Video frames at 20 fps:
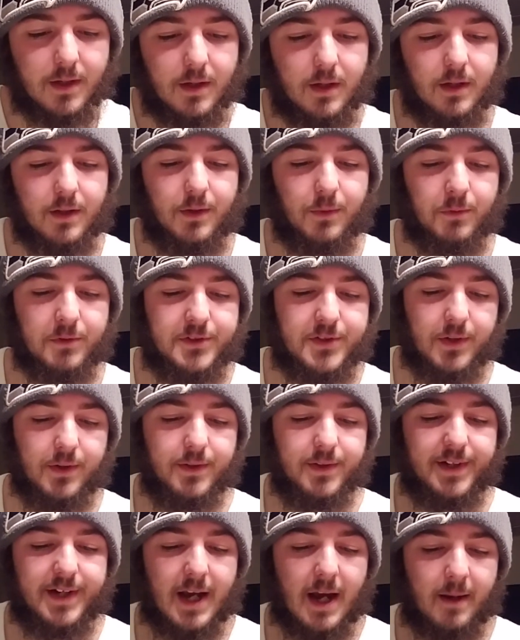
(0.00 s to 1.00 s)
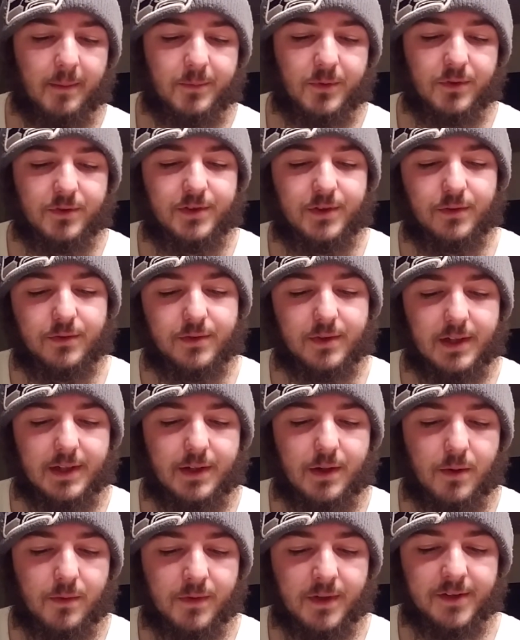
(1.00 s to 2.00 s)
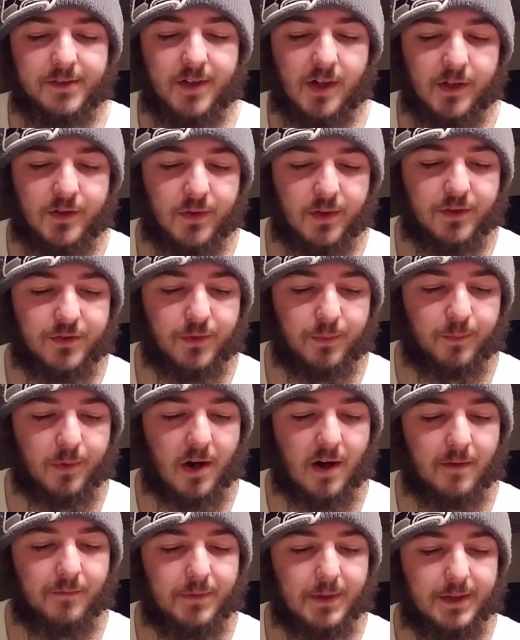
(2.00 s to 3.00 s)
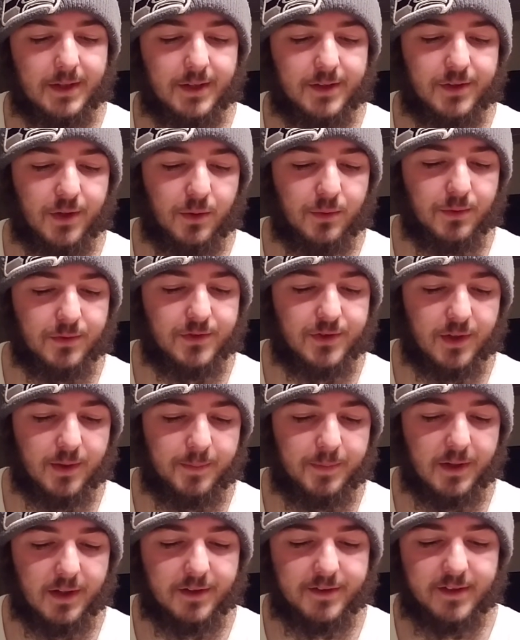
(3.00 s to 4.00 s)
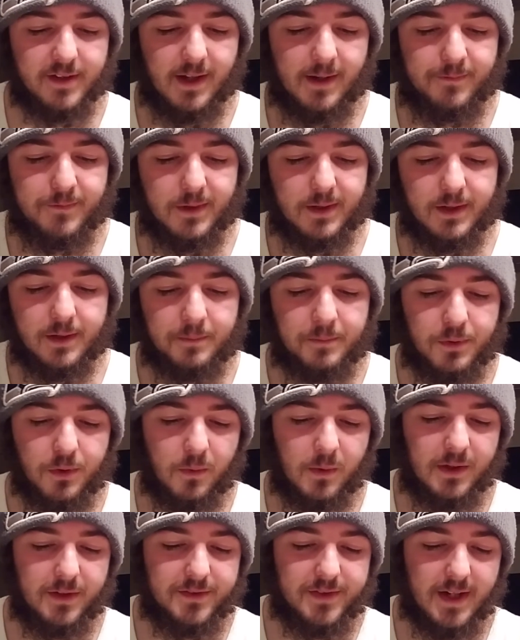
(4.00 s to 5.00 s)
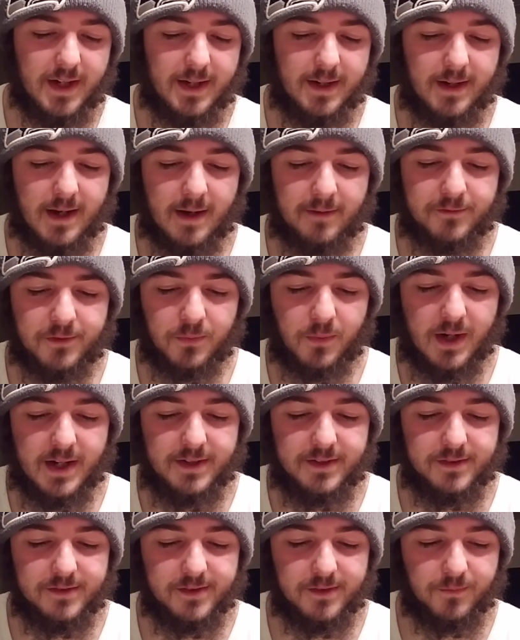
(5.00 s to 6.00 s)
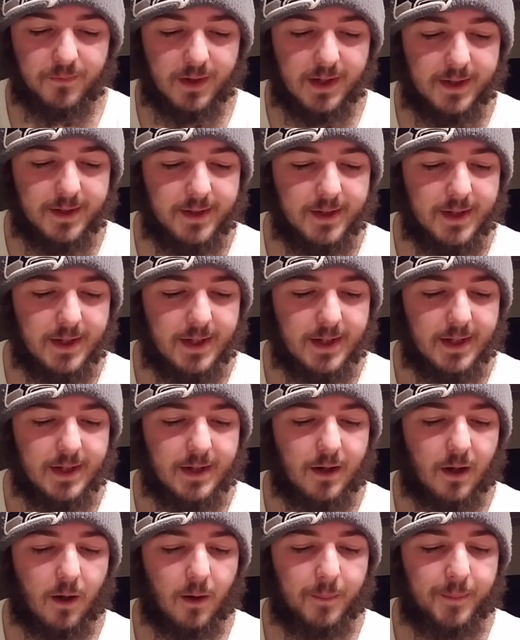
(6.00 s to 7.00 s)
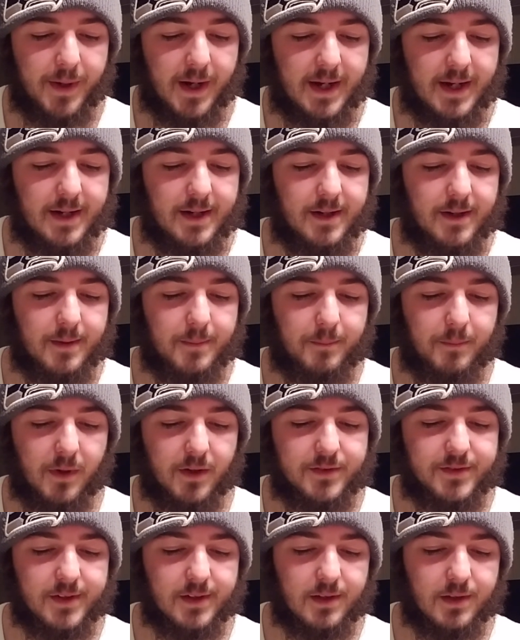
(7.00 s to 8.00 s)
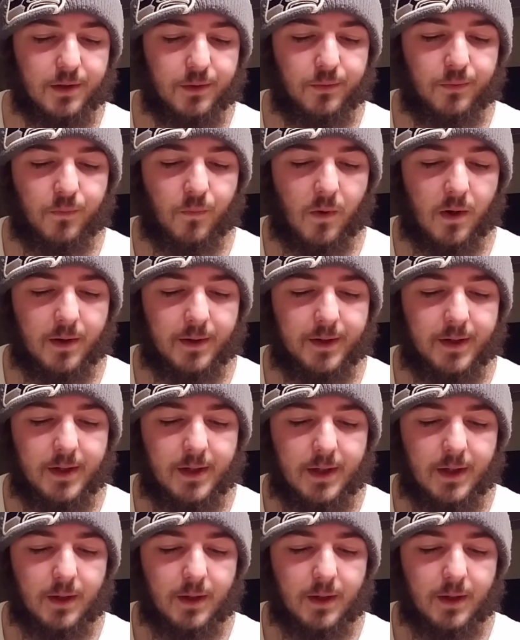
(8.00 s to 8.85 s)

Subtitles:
the return to capital is usually known as interest or profit. The total surplus left in the employer's hand after wages and rent are paid must include 1.